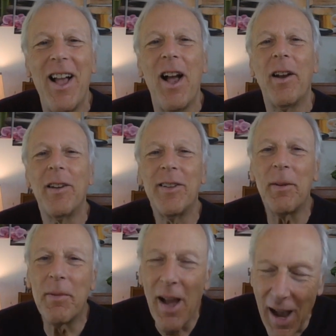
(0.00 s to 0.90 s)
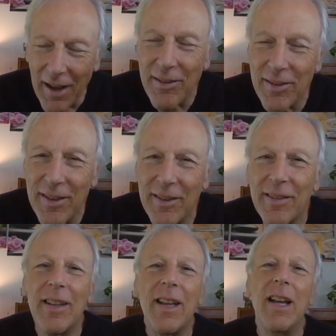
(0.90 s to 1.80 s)
Her
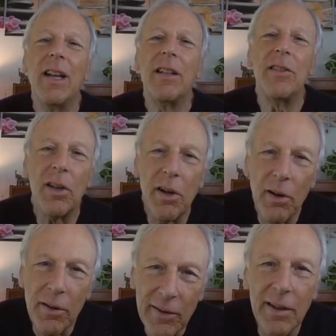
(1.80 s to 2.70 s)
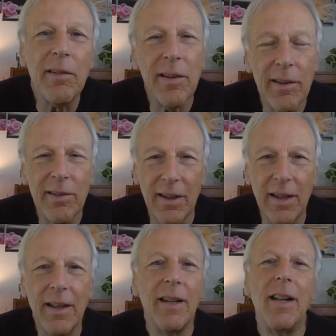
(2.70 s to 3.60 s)
subconscious took her
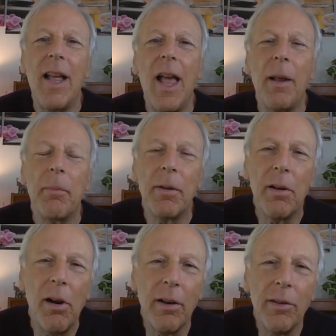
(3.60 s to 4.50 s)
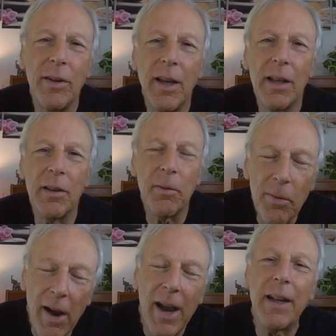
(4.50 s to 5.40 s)
seriously, and because she had
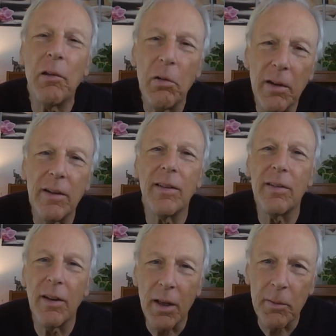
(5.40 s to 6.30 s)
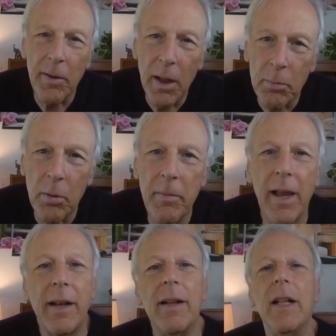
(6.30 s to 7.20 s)
defined Chris as an unavailable
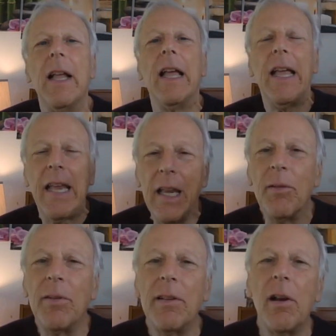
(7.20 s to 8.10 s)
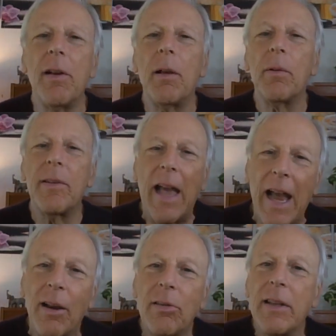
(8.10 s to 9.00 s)
man, even though he was
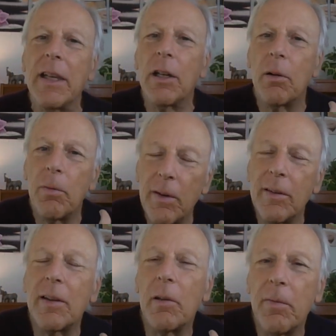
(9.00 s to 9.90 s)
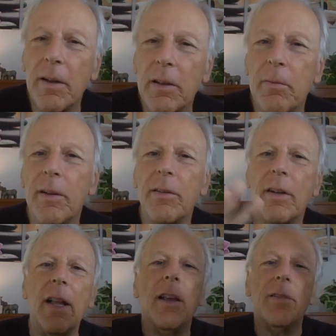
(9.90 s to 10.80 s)
actually in her physical field of
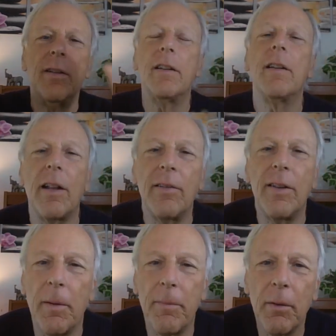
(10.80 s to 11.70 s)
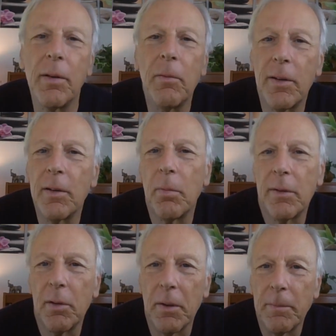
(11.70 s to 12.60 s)
vision, she did not see him. He was invisible
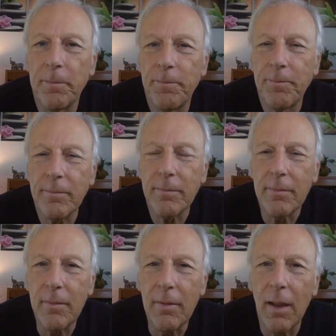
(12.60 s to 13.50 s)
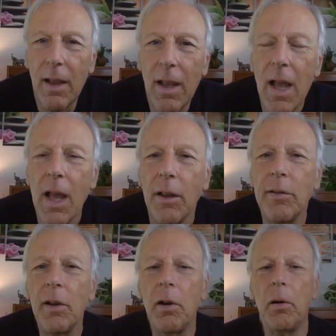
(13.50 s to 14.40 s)
to her.
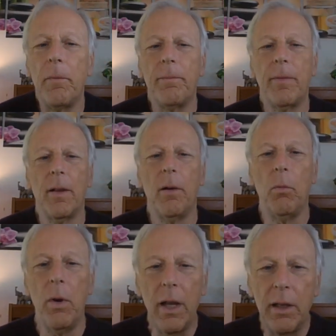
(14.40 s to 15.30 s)
So when